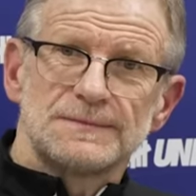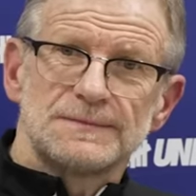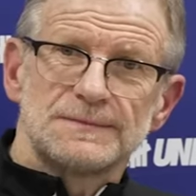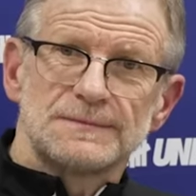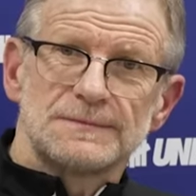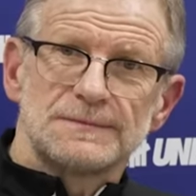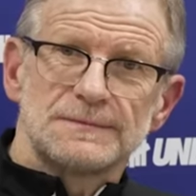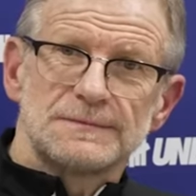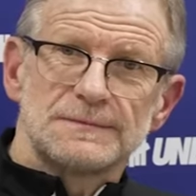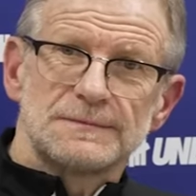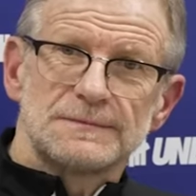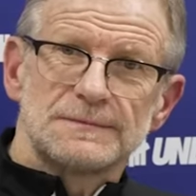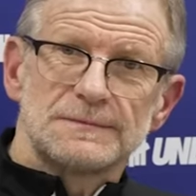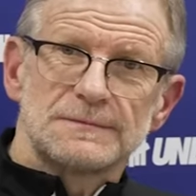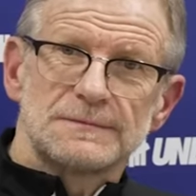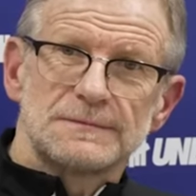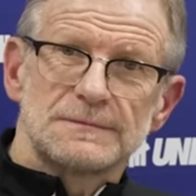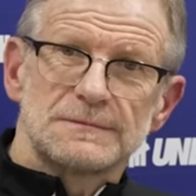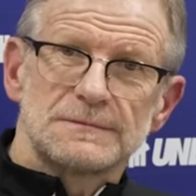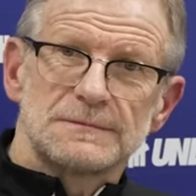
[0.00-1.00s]
And
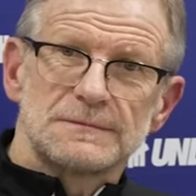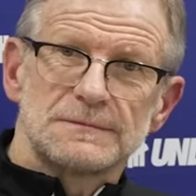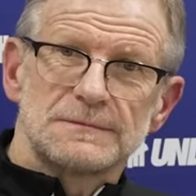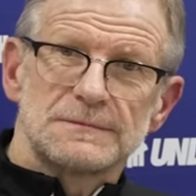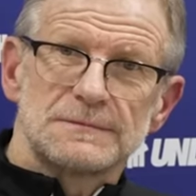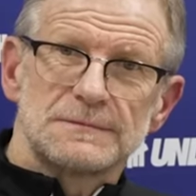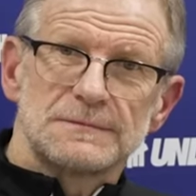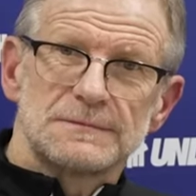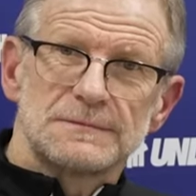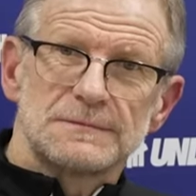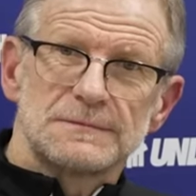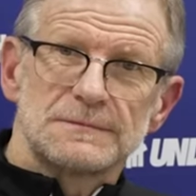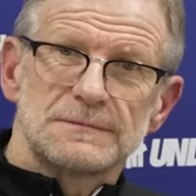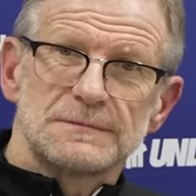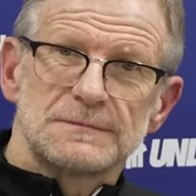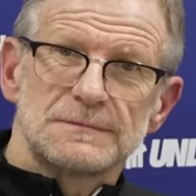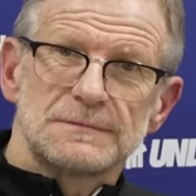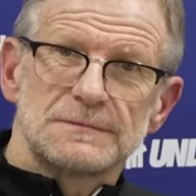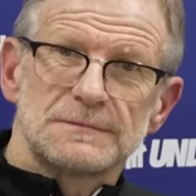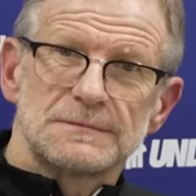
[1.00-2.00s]
looking at the game
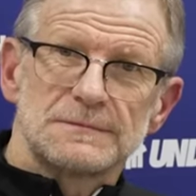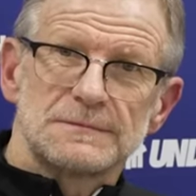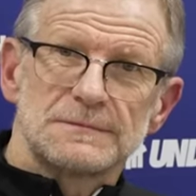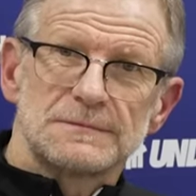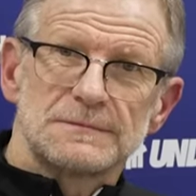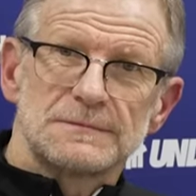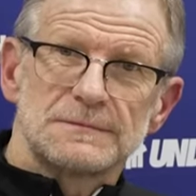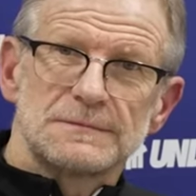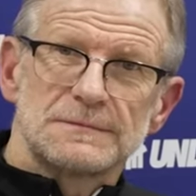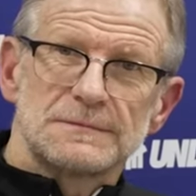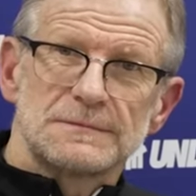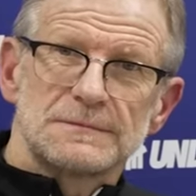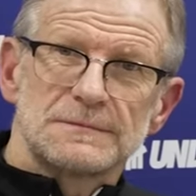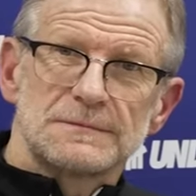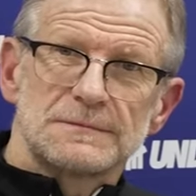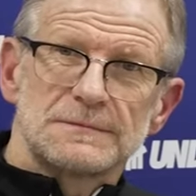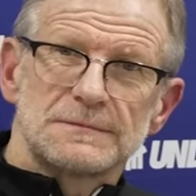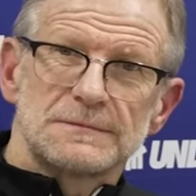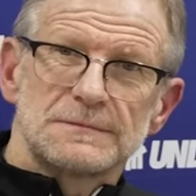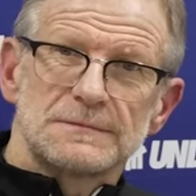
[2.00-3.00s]
against Hull, is it just as
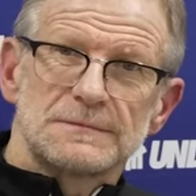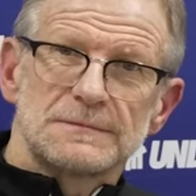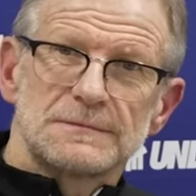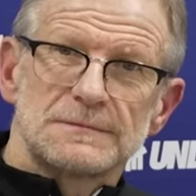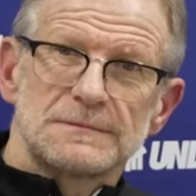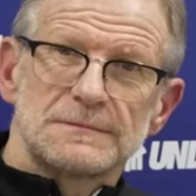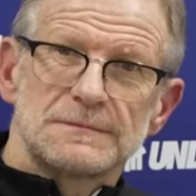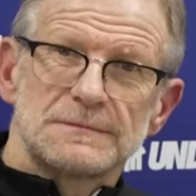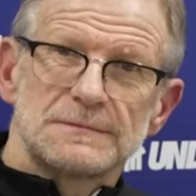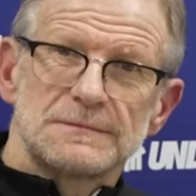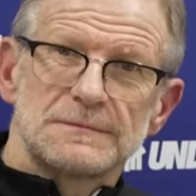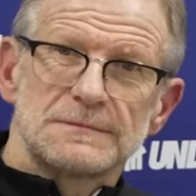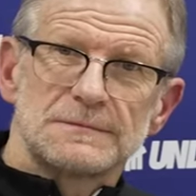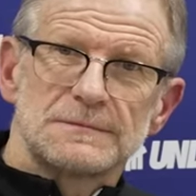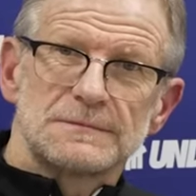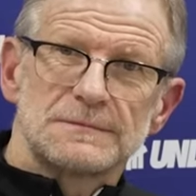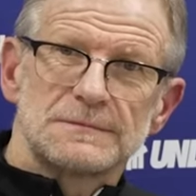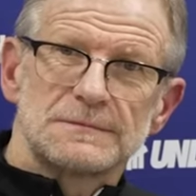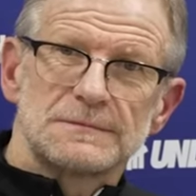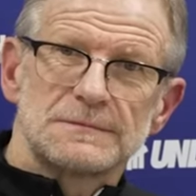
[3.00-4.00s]
much chance as any to
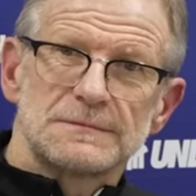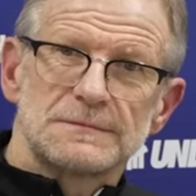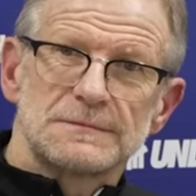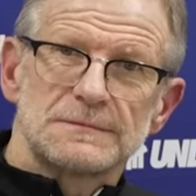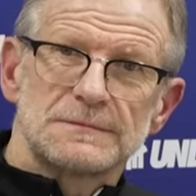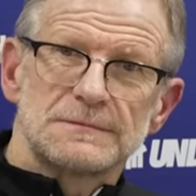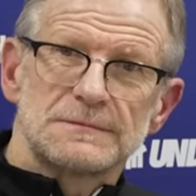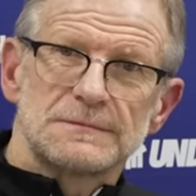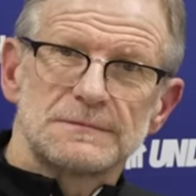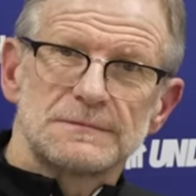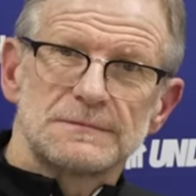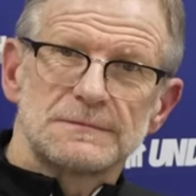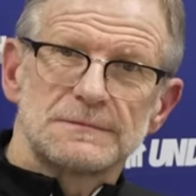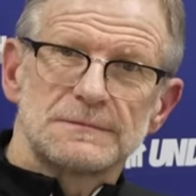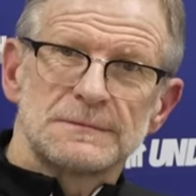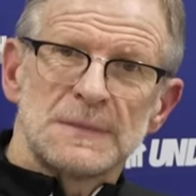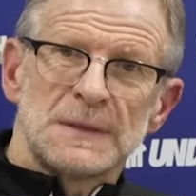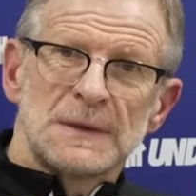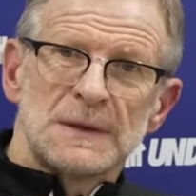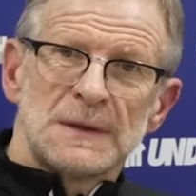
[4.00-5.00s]
get this team back to
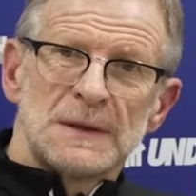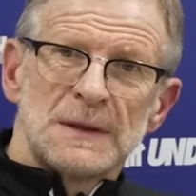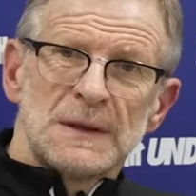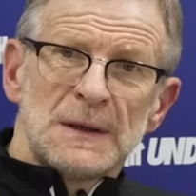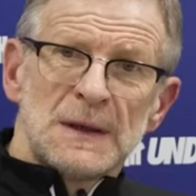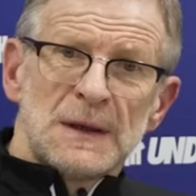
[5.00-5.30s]
winning ways?